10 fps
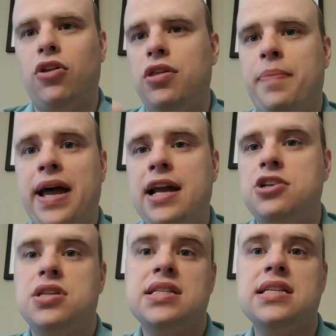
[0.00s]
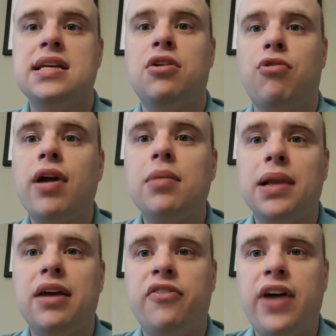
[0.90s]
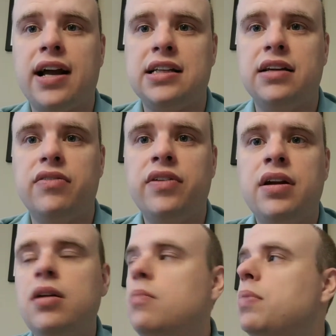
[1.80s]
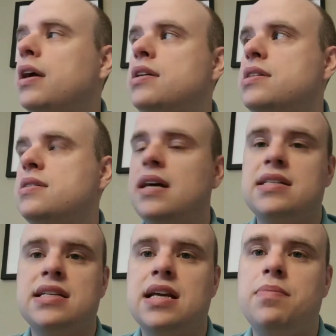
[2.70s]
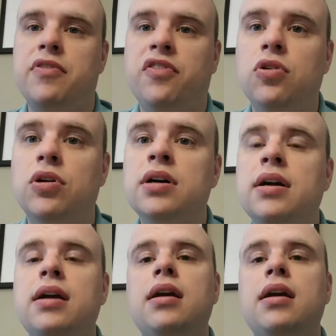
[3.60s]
on the page, this is incredibly effective because, as I said before,